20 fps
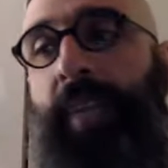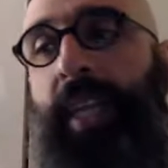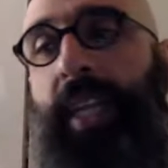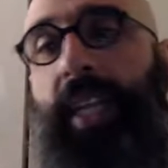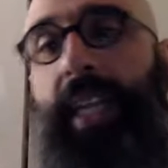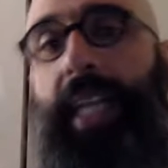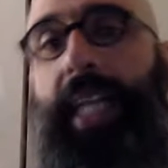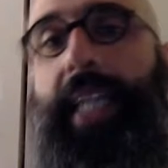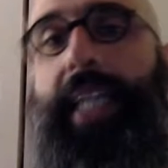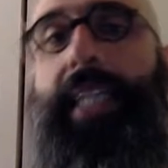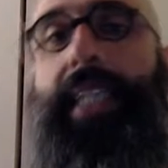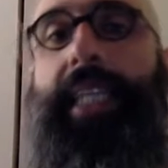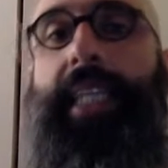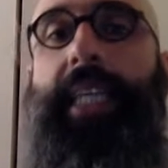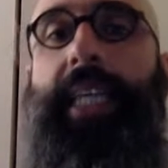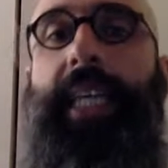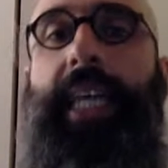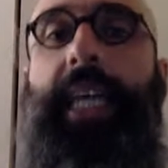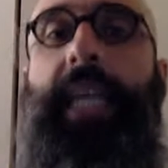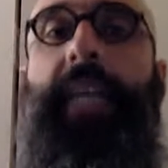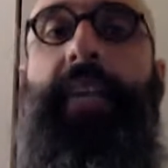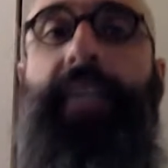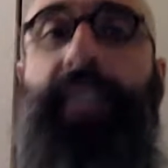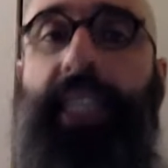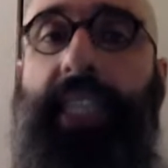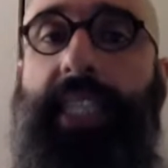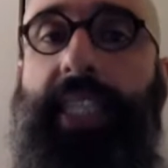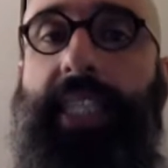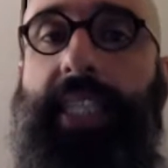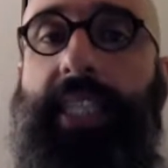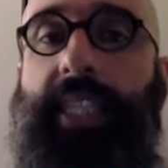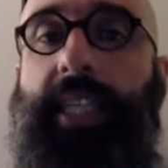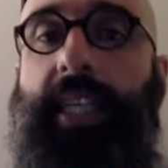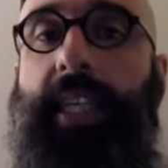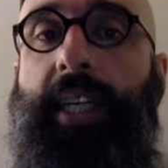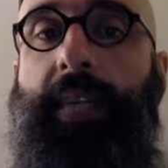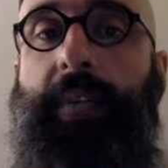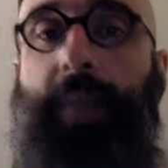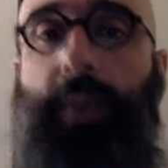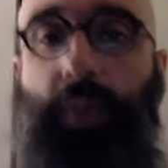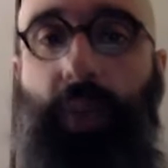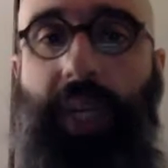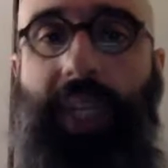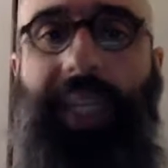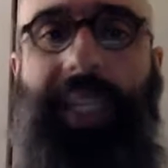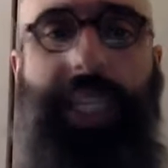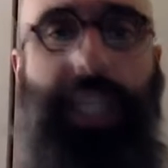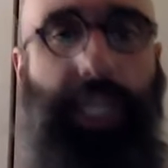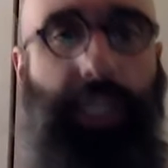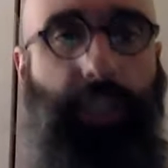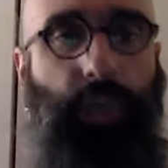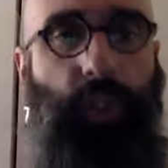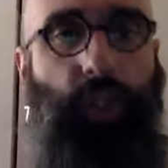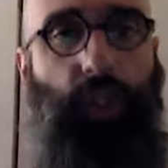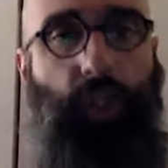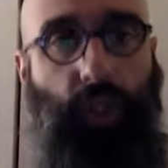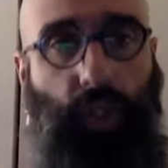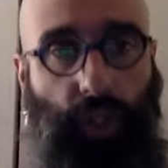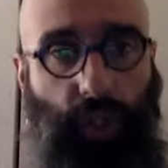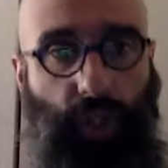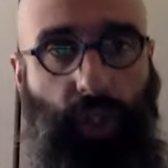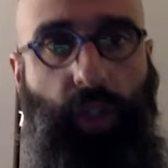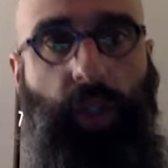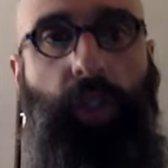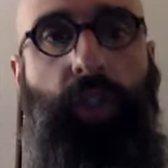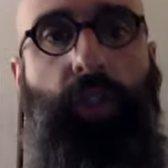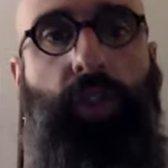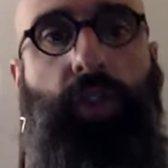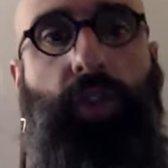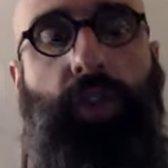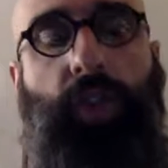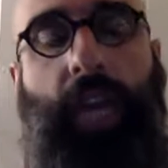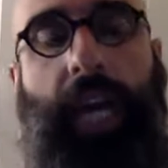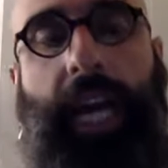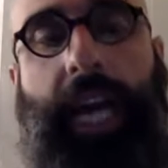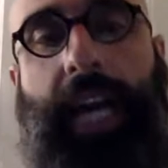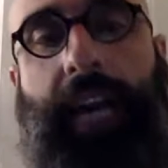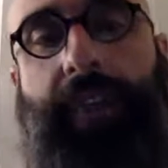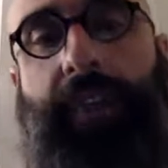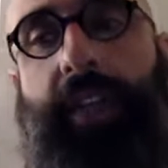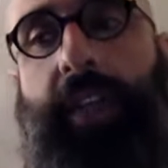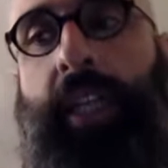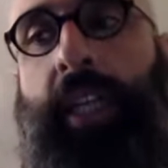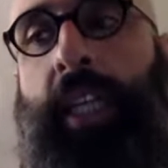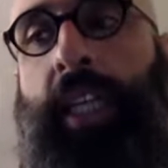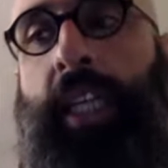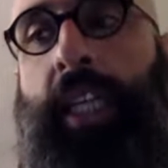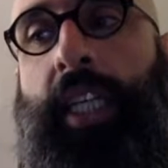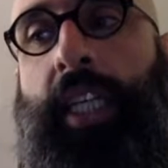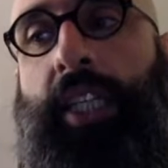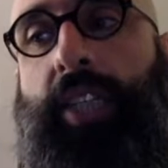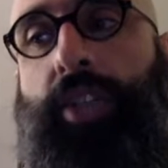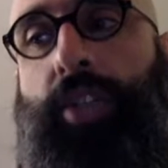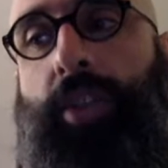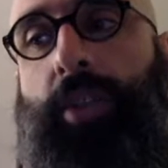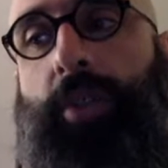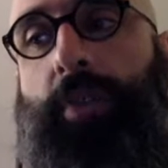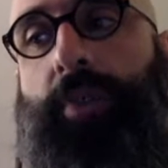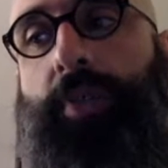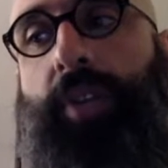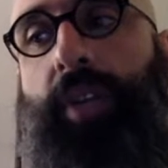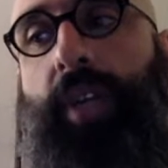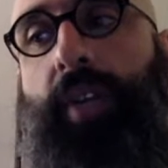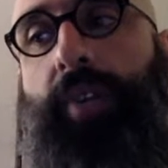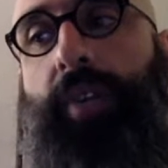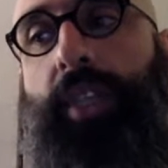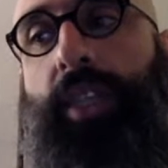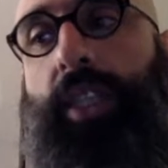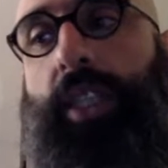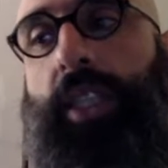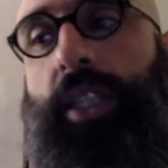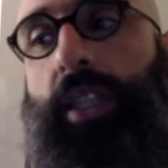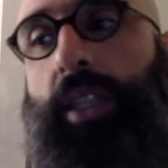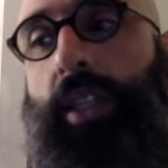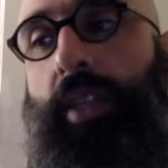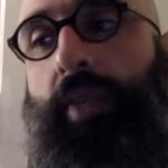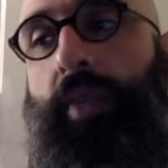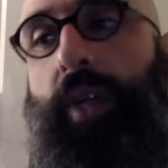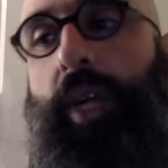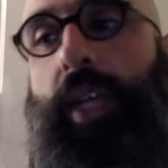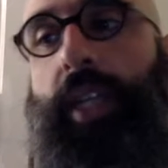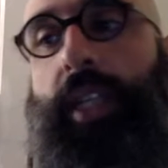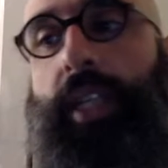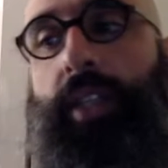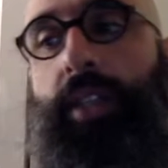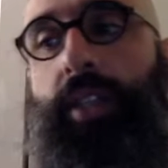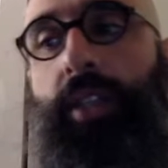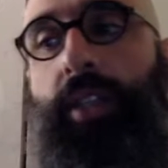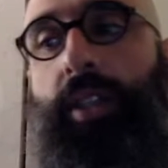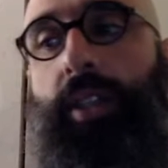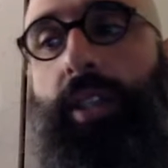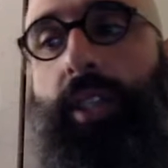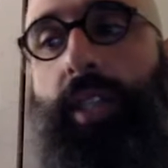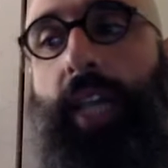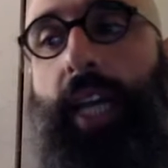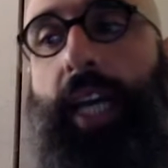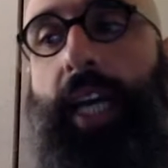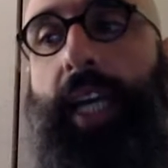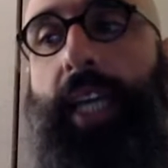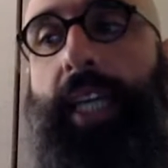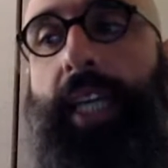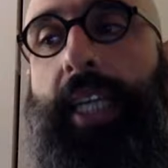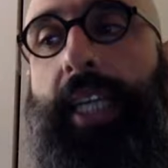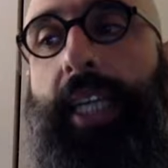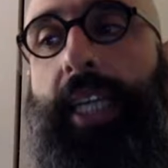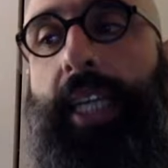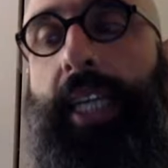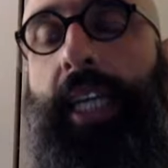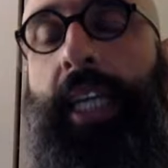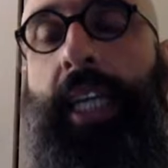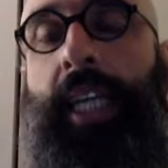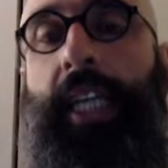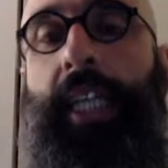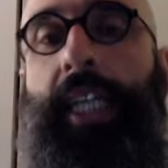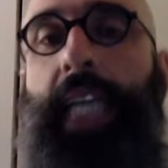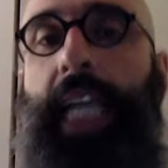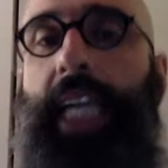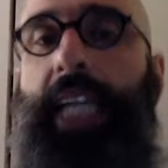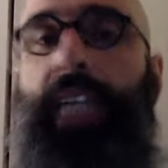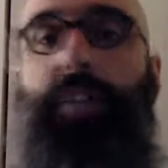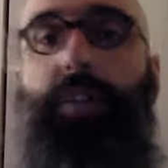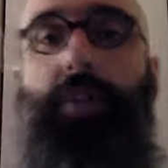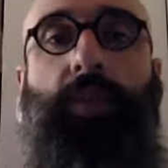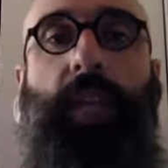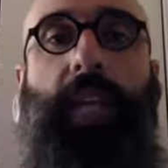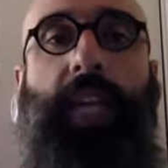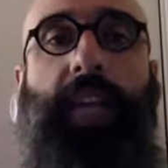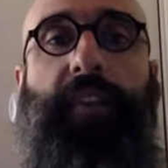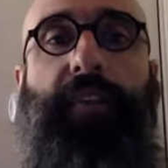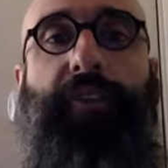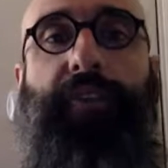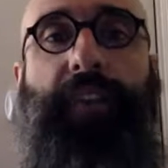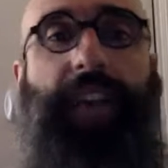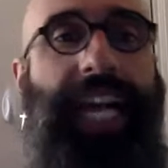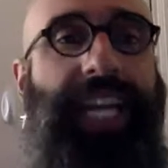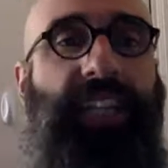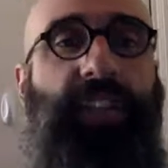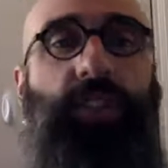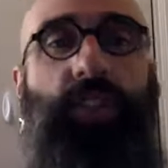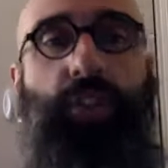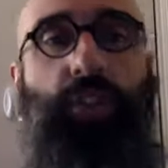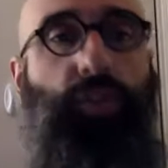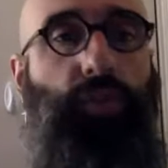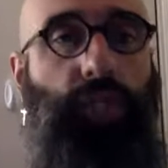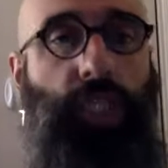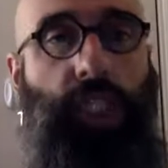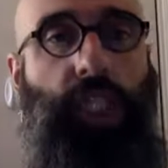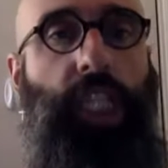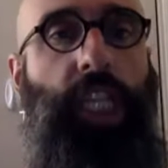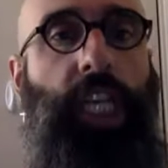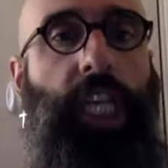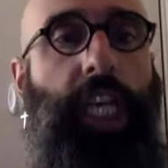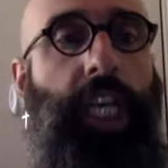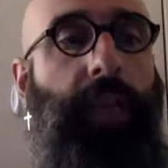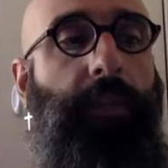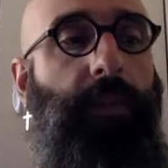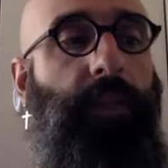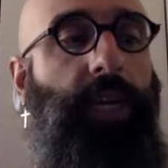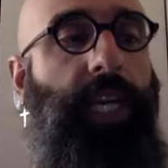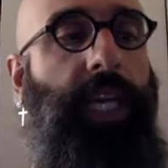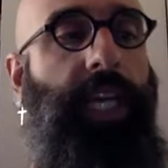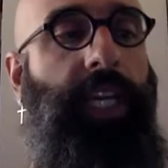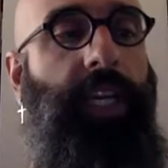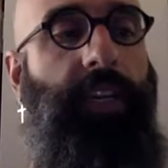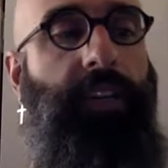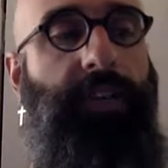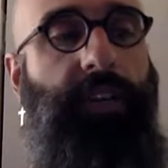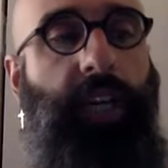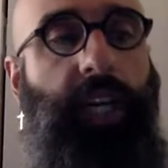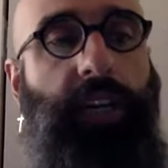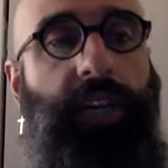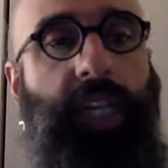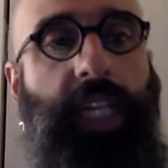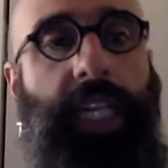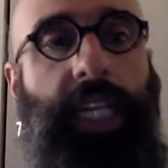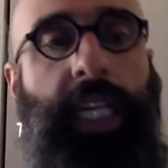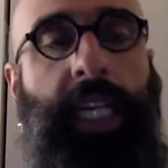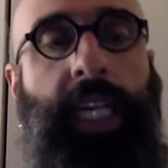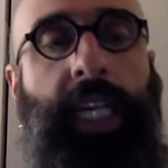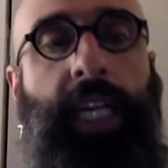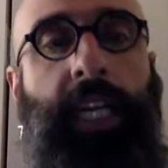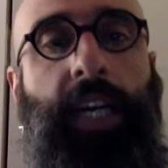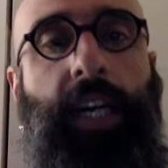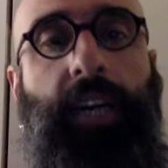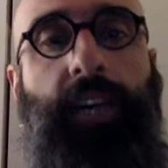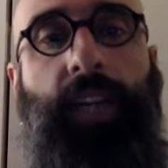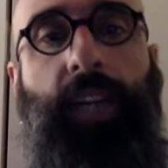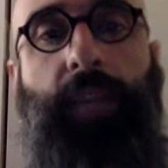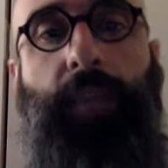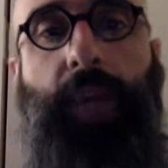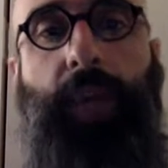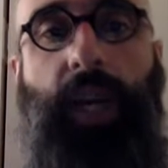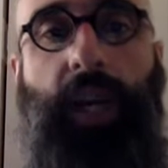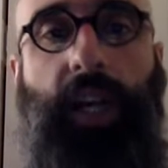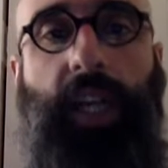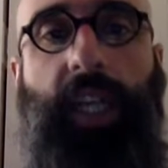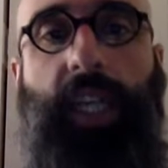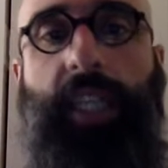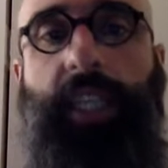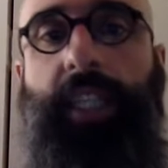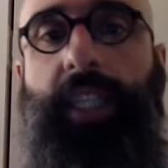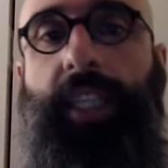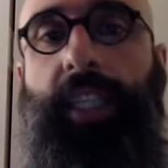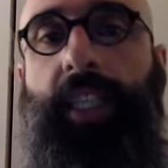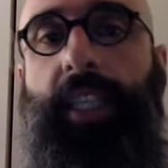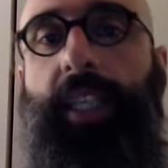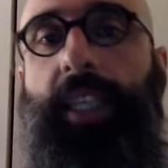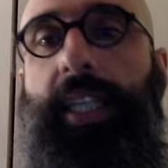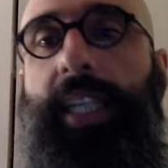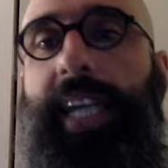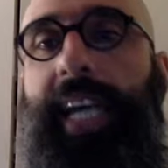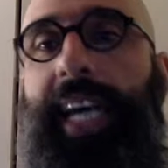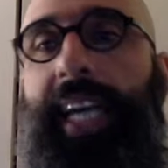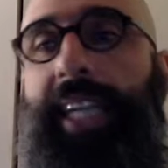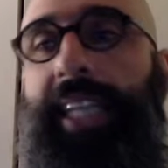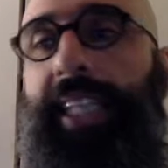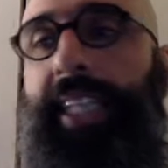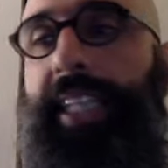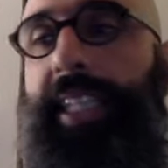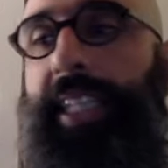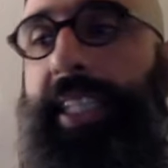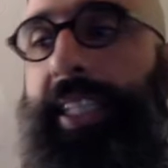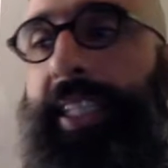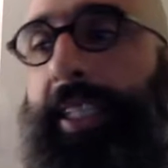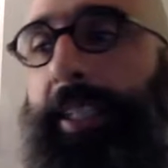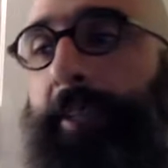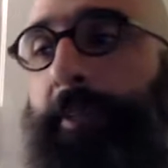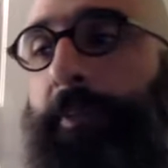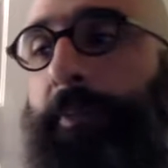like the Aryanism and whatnot, which continue to have a certain prevalence in Iranian society. The actual like fascist regime, right, of a party that is